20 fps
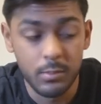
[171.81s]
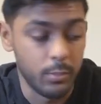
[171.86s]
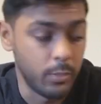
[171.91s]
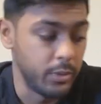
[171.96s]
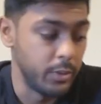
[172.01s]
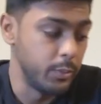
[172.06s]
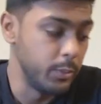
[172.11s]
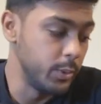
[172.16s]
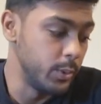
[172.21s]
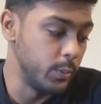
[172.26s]
When
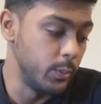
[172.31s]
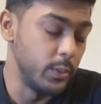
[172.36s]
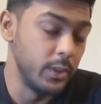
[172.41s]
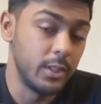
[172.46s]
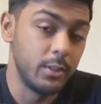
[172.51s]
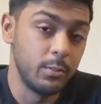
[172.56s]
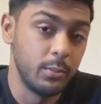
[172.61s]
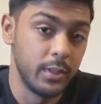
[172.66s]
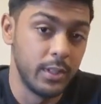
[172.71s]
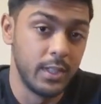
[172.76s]
you do
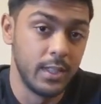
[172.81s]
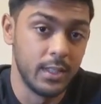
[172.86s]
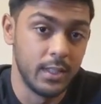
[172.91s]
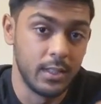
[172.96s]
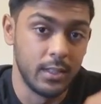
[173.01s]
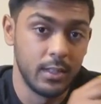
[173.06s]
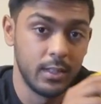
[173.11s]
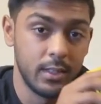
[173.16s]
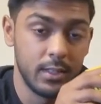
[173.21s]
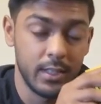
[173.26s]
it with
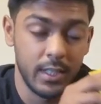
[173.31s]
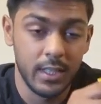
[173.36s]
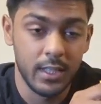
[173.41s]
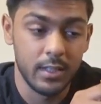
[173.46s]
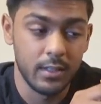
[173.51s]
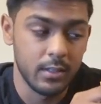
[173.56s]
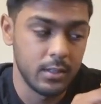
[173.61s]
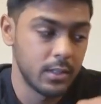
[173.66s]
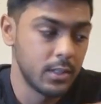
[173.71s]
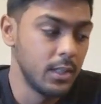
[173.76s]
the
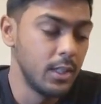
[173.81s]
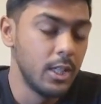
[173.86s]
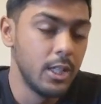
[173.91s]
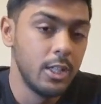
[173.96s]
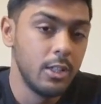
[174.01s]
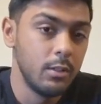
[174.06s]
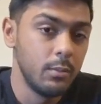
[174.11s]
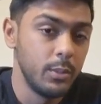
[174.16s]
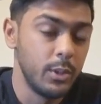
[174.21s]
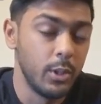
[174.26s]
test,
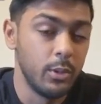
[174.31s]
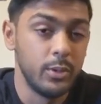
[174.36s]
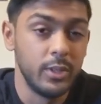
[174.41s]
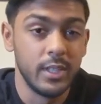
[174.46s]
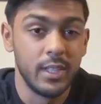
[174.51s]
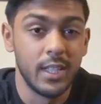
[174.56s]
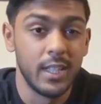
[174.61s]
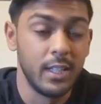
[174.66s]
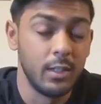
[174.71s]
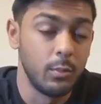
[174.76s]
we're only
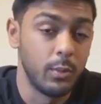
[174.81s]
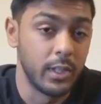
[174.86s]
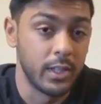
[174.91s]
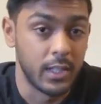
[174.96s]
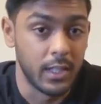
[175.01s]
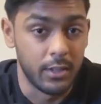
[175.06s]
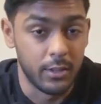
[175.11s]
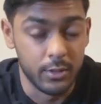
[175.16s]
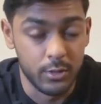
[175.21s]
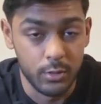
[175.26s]
getting
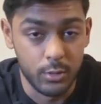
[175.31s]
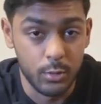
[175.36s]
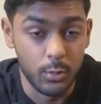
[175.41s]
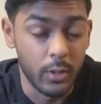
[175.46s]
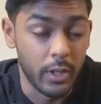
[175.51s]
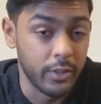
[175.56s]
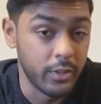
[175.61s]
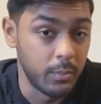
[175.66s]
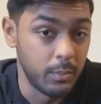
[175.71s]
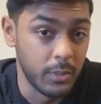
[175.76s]

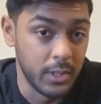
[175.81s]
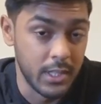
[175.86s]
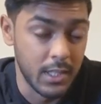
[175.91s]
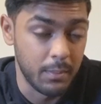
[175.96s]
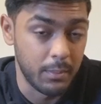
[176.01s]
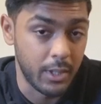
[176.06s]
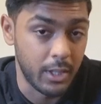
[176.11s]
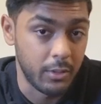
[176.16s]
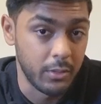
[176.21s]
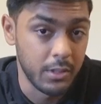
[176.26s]
1200 milliamp
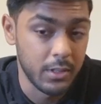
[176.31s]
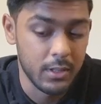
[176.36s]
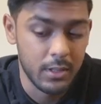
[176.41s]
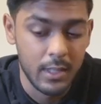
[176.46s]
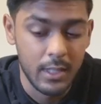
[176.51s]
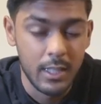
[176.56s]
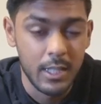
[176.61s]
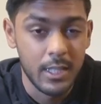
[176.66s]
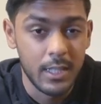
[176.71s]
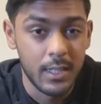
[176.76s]
hours.
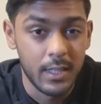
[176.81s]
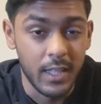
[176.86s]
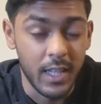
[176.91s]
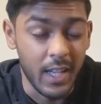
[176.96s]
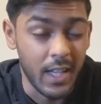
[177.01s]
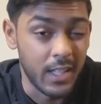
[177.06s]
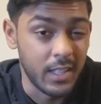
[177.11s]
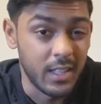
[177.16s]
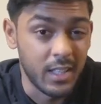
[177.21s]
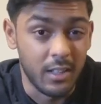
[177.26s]
The
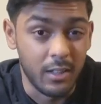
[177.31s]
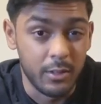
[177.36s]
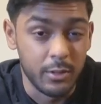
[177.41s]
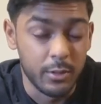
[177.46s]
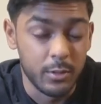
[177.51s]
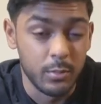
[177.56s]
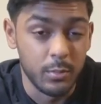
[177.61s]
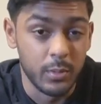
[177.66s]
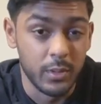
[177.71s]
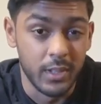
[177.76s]

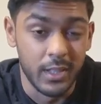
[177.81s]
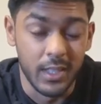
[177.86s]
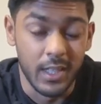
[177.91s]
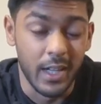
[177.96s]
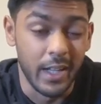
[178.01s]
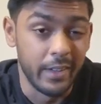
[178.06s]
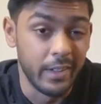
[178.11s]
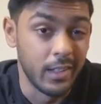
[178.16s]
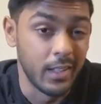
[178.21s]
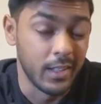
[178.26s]
Andals were
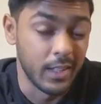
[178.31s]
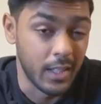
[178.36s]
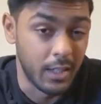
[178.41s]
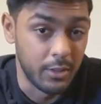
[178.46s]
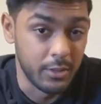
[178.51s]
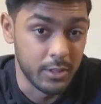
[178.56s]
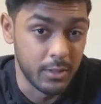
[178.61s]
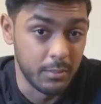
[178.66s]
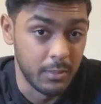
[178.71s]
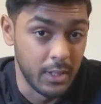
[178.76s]
under
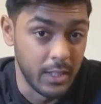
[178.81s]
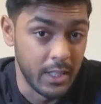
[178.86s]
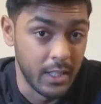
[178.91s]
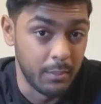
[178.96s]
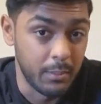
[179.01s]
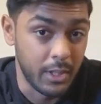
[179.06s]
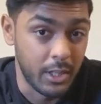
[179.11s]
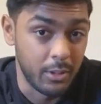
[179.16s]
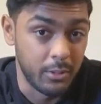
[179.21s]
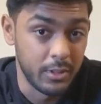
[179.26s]
1000 milliamp
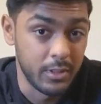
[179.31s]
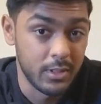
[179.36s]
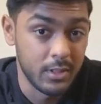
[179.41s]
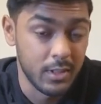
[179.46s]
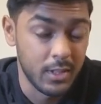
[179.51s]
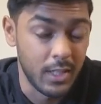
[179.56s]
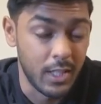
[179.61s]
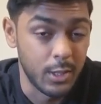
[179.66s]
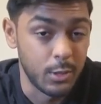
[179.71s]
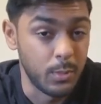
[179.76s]
hours,
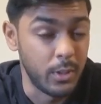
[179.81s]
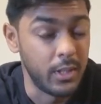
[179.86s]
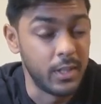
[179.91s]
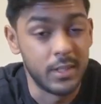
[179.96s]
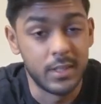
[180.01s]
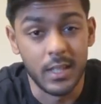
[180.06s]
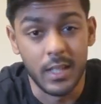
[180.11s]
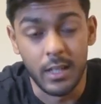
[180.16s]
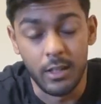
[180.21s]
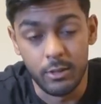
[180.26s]
as well as
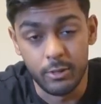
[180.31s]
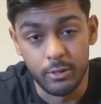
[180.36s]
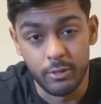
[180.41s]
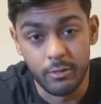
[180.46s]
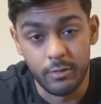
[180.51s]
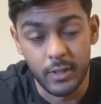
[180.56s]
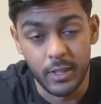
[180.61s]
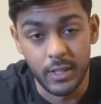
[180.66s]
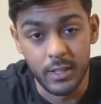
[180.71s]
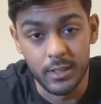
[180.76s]
the
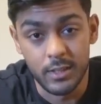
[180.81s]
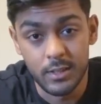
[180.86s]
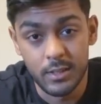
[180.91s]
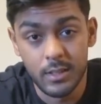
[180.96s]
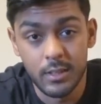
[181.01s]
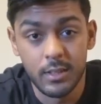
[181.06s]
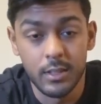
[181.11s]
Ultrafires.